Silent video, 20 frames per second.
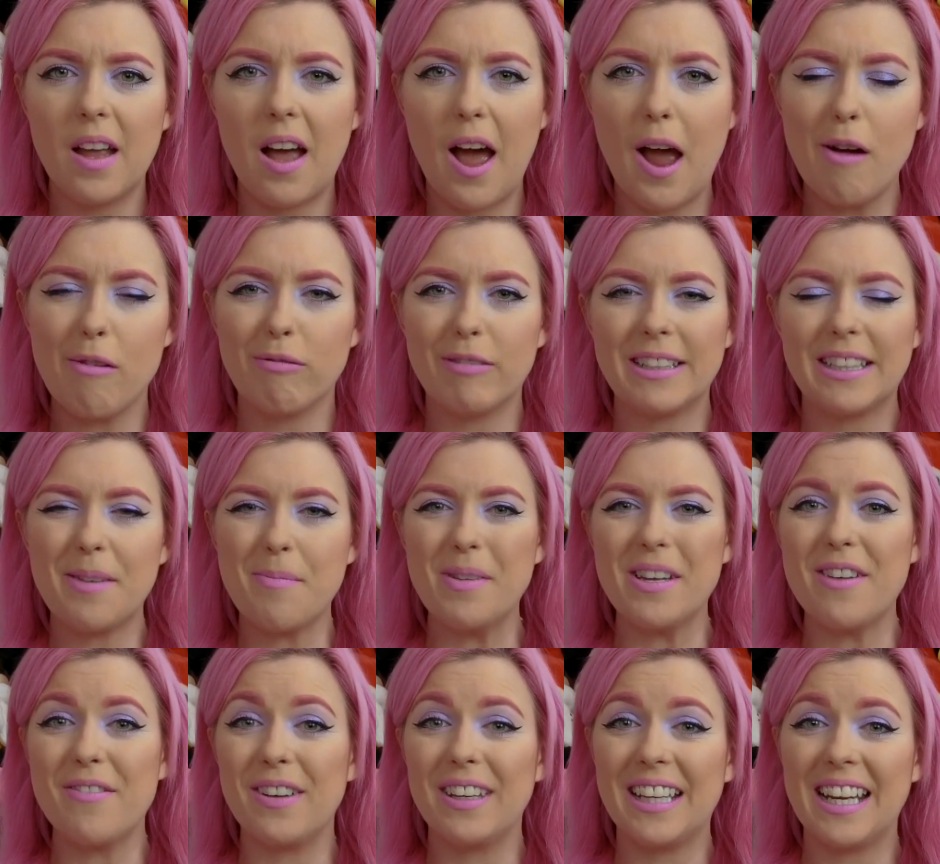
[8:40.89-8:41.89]
I really
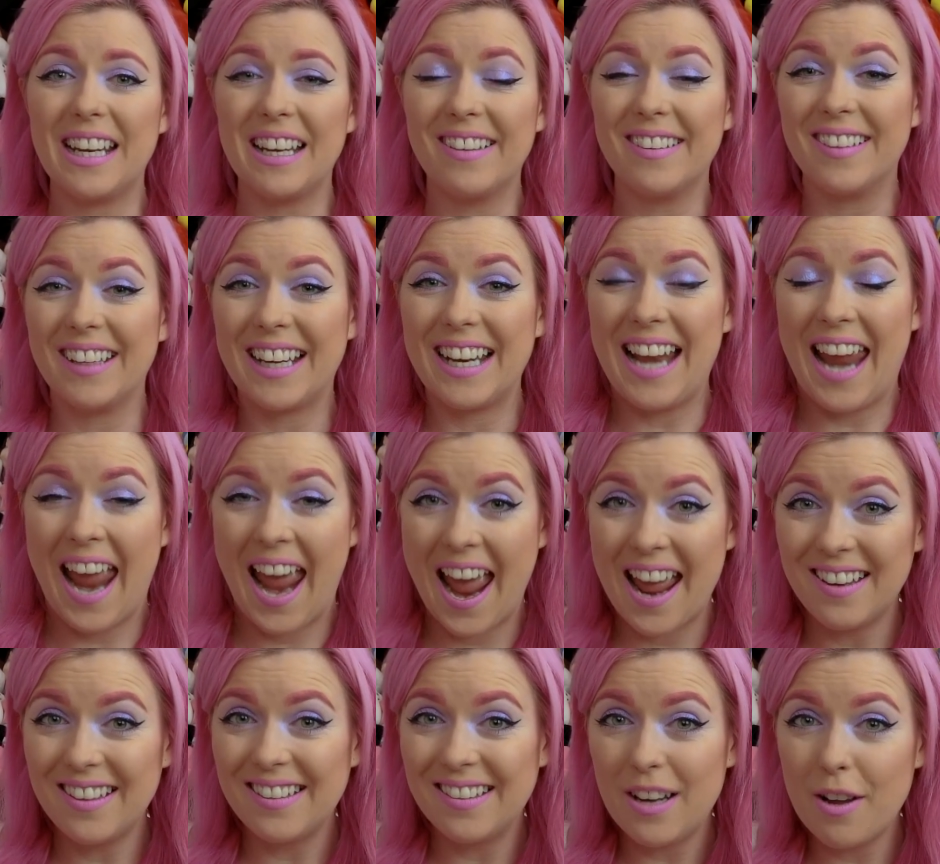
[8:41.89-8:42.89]
believe in getting
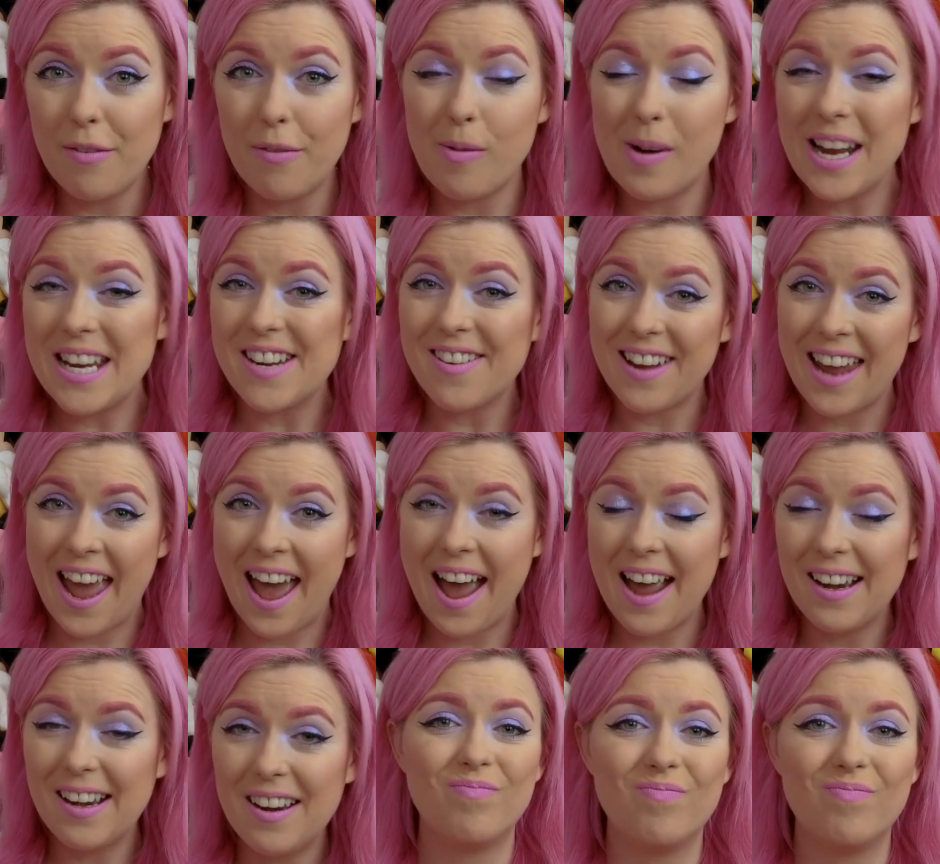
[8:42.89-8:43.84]
second-hand stuff where you can.